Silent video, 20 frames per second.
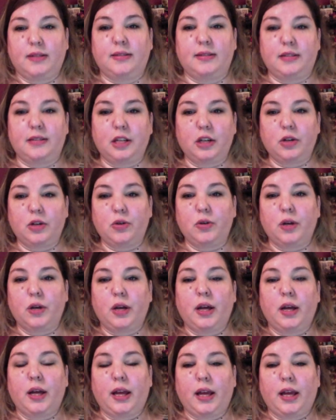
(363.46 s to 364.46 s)
still,
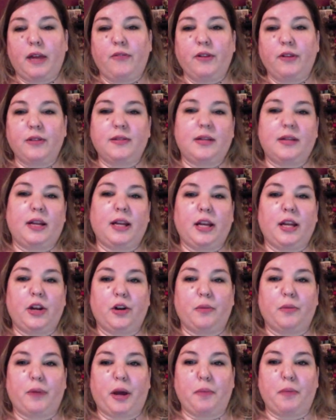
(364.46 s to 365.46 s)
even sitting here
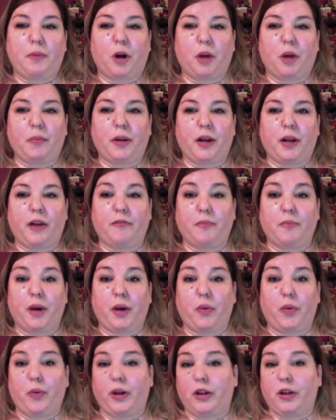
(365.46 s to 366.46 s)
in my apartment, I have my
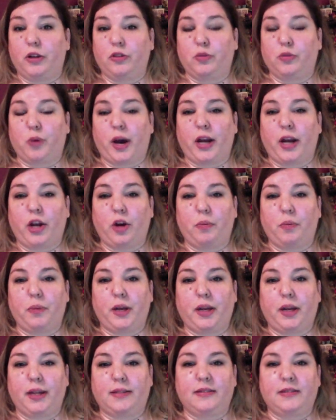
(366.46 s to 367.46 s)
windows wide
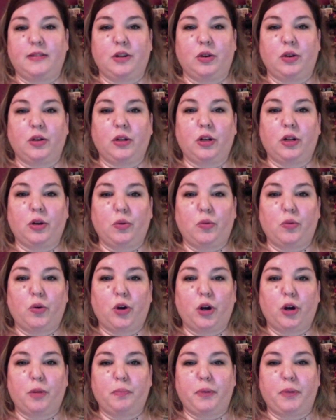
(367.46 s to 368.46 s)
open. It's still a little
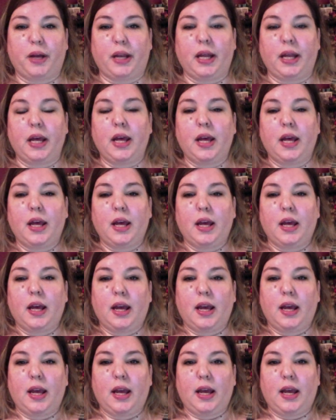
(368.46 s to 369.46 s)
warm, but
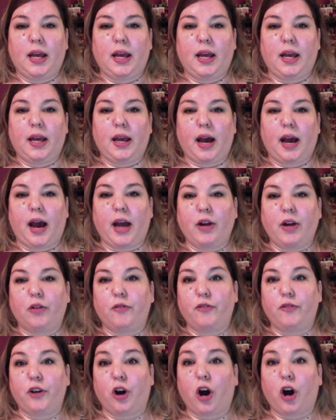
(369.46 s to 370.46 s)
I
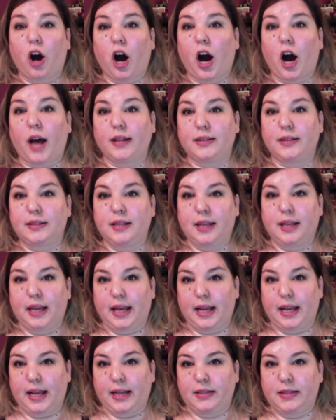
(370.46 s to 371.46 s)
don't feel hot
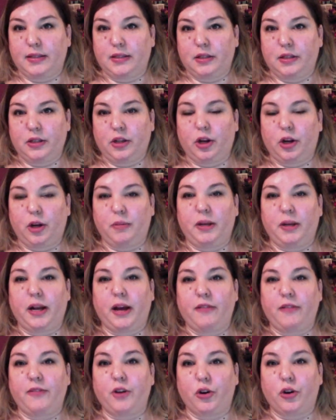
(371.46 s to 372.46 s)
in it. You know what I mean?
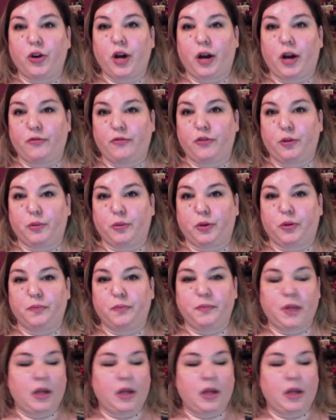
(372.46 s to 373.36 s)
I feel comfortable.